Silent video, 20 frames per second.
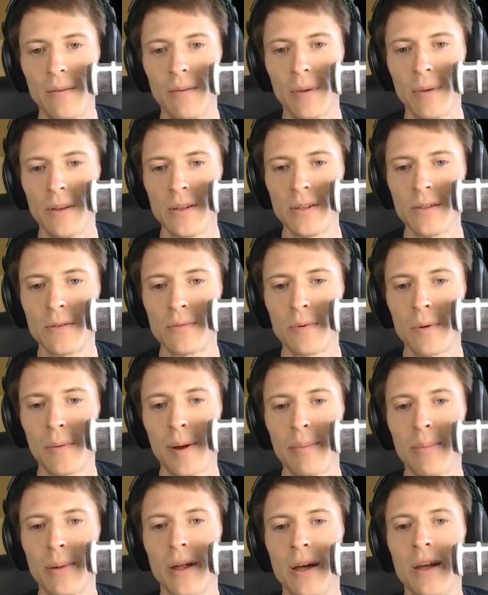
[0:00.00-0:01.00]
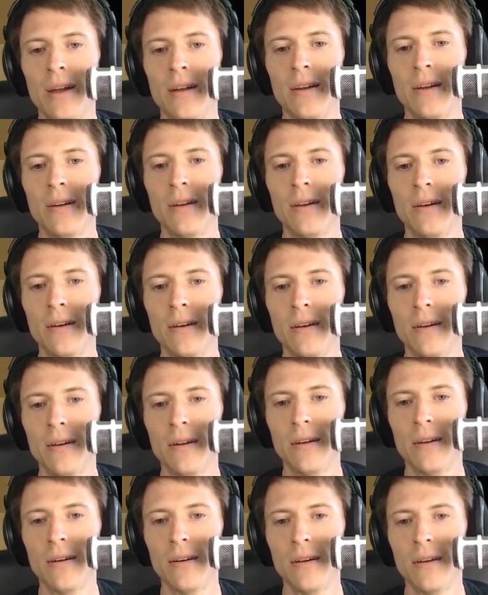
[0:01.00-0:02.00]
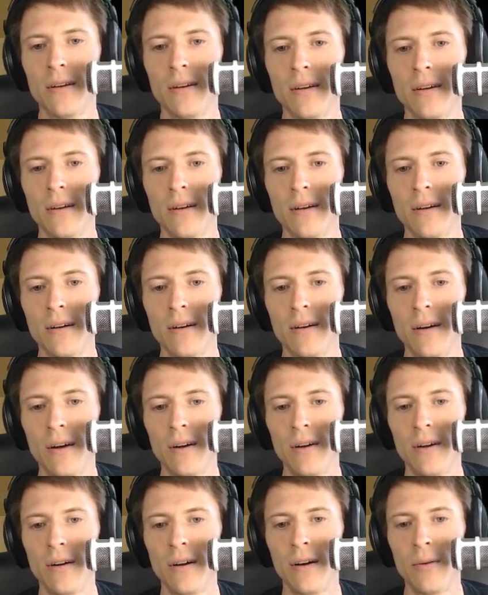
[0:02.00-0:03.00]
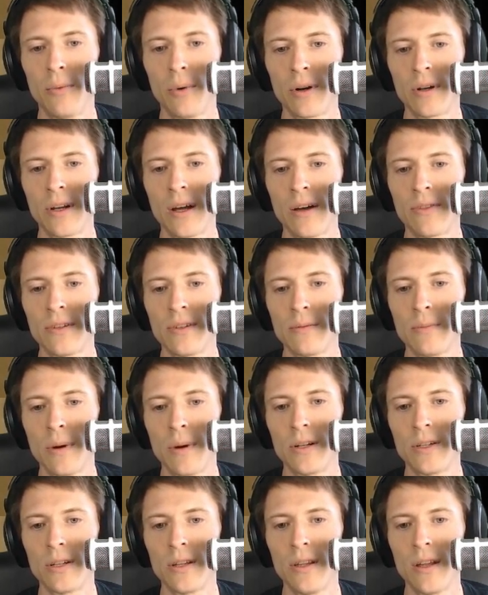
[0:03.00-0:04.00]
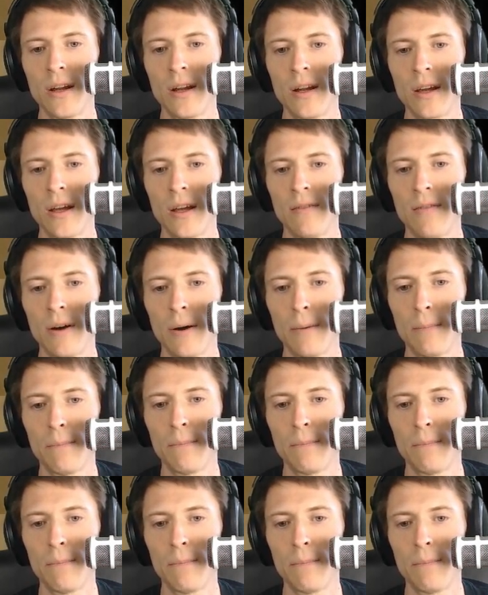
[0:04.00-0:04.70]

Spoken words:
This is where my plan ended. I worked out this much and then I gave up.